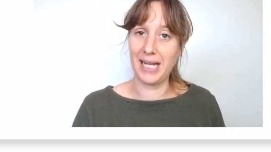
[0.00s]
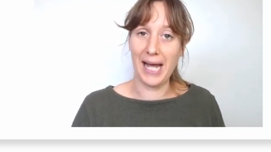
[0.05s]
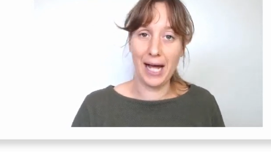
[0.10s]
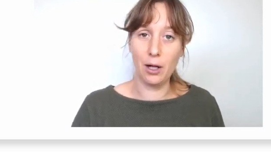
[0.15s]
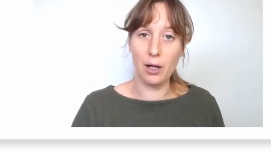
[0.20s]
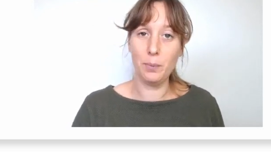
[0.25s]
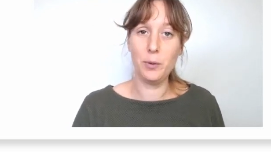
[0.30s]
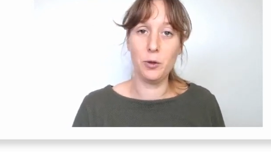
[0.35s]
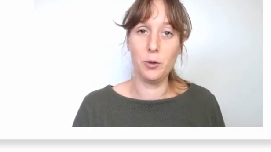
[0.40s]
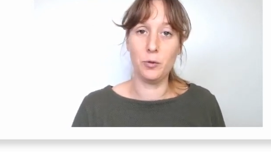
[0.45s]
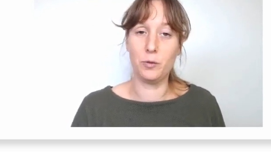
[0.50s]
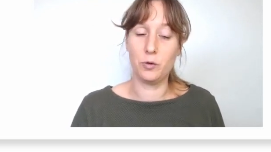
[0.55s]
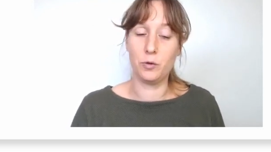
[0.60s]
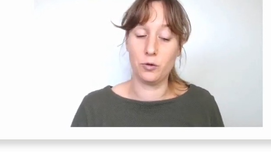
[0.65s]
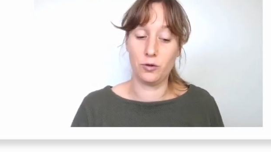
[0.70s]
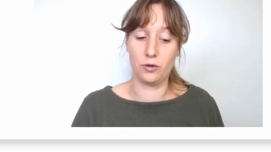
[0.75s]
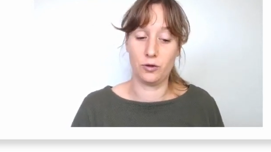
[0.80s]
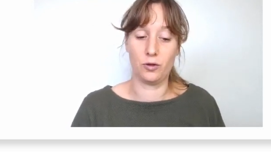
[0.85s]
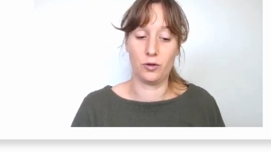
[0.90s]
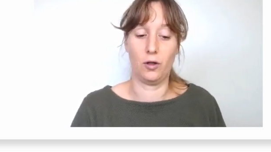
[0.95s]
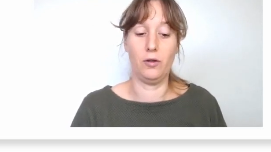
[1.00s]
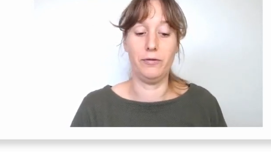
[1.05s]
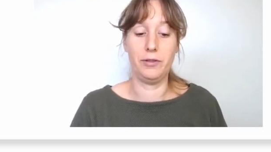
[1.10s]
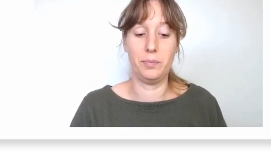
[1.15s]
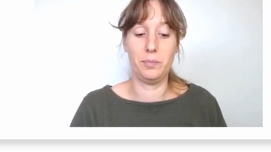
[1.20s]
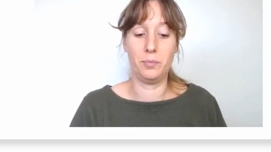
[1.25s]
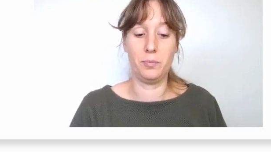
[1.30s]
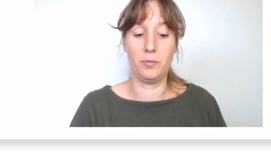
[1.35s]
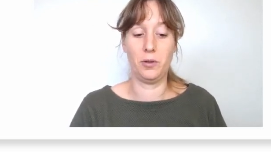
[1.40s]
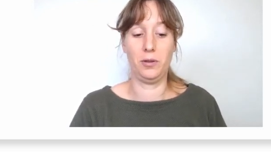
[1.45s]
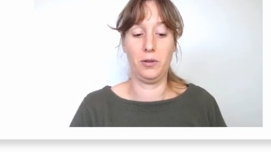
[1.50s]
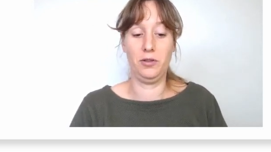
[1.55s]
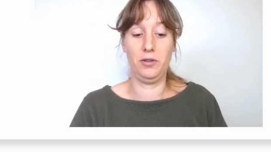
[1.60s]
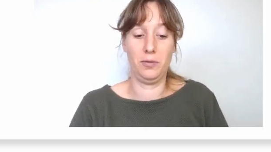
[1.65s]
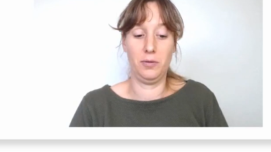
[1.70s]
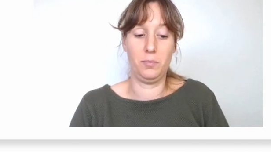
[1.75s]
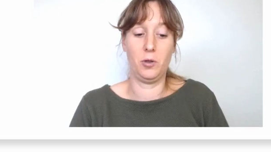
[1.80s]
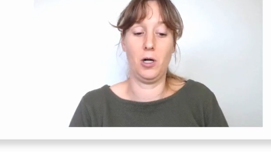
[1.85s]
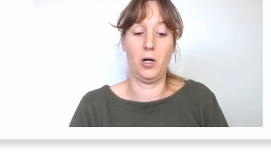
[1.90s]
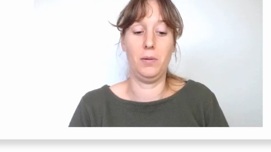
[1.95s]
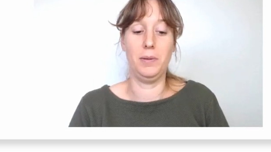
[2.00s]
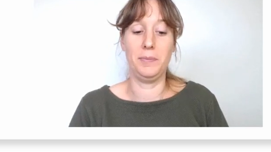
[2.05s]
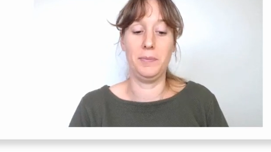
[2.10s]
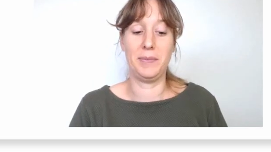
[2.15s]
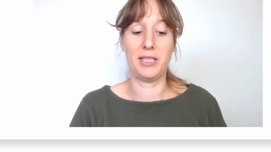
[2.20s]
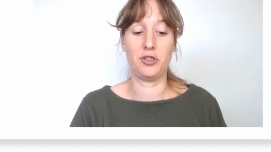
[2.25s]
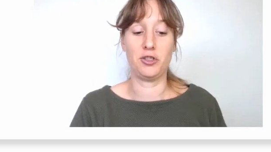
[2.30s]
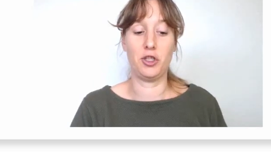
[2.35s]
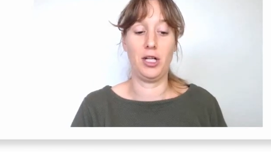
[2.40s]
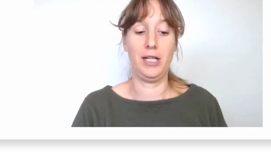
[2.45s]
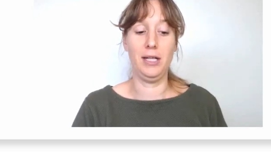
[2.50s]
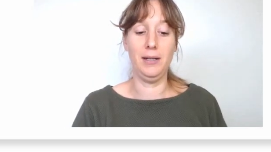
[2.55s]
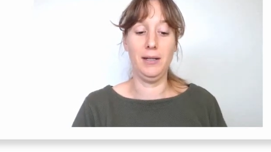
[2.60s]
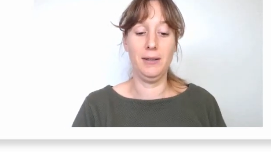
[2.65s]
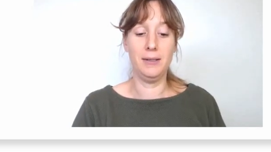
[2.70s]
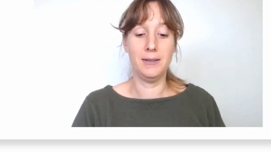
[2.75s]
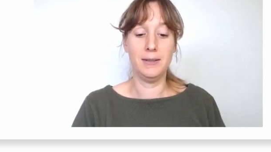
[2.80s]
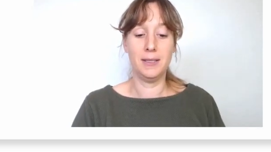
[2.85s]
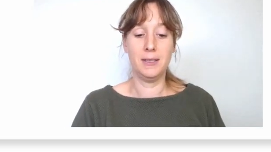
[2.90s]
help you to solve the problem actually?